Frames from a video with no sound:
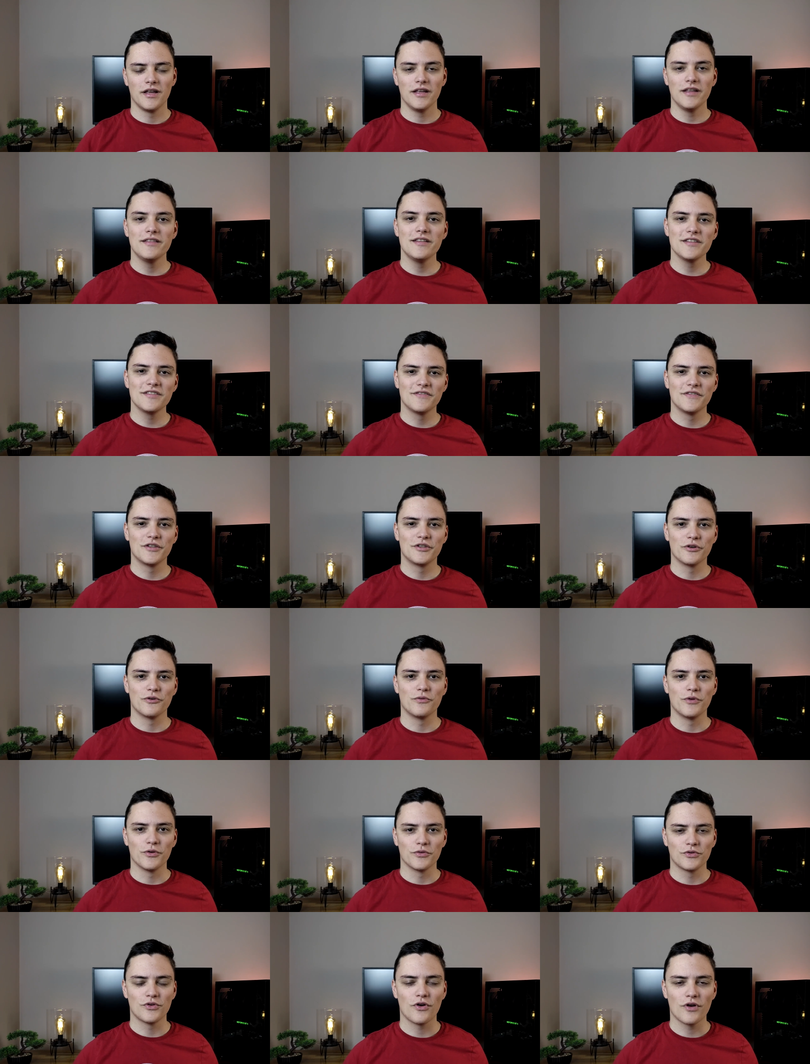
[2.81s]
In this video,
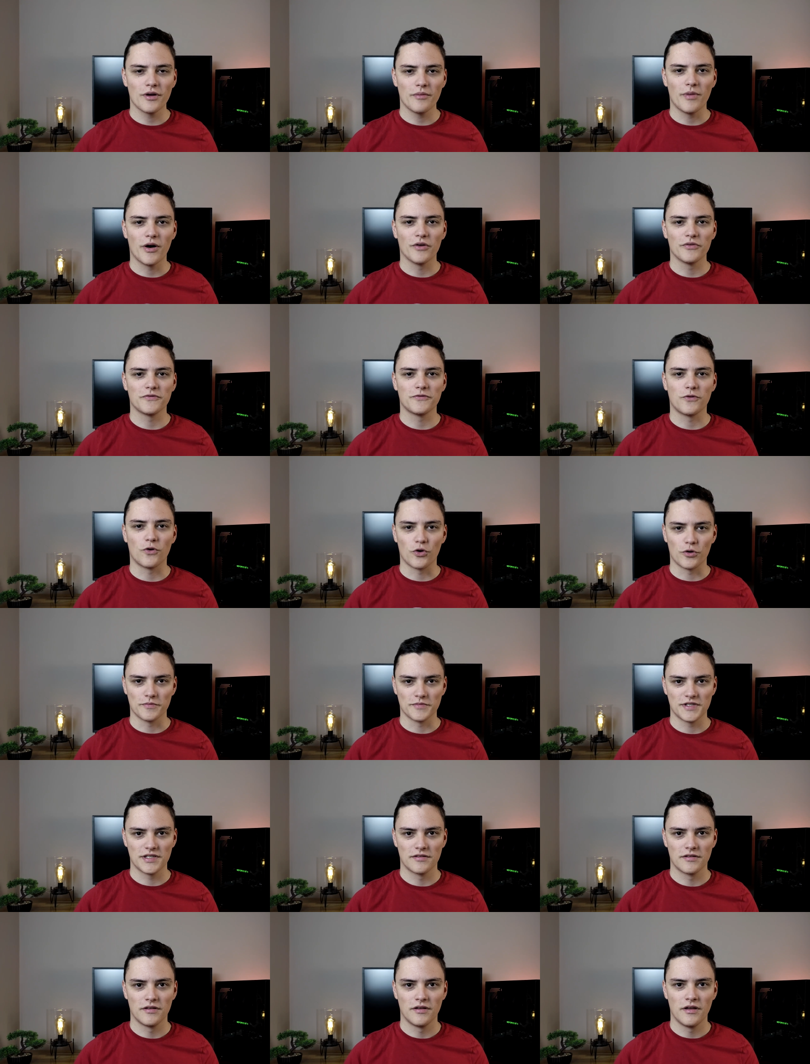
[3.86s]
we'll talk about
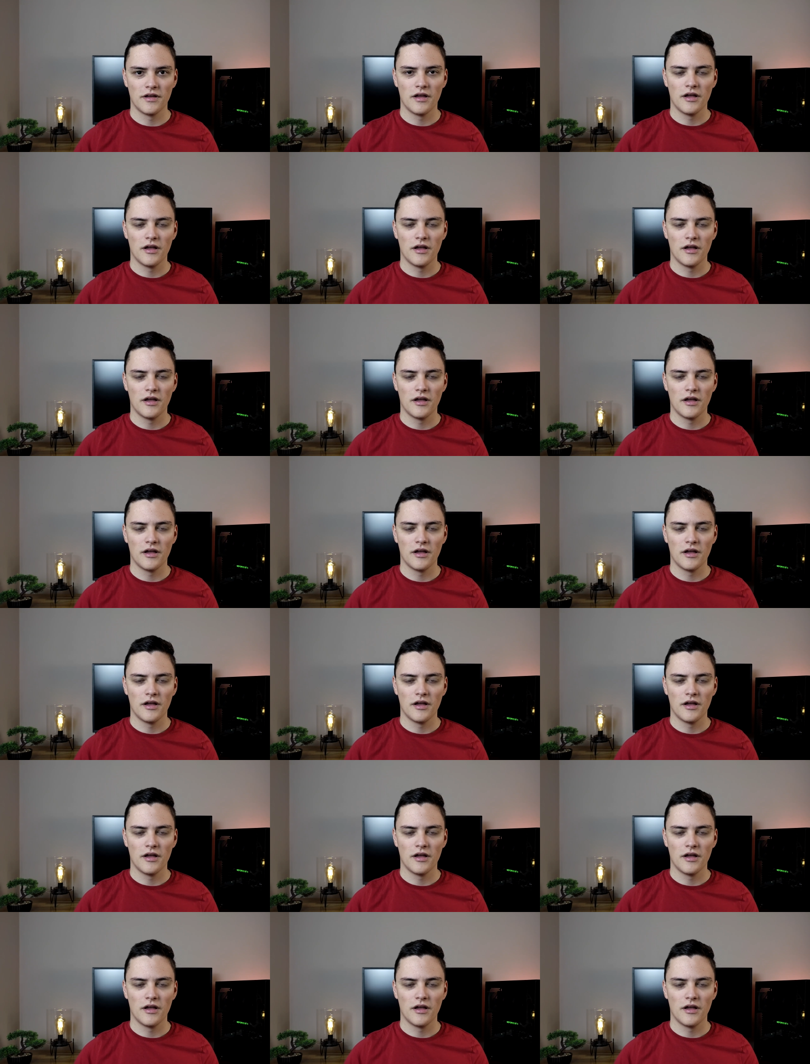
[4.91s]
forms.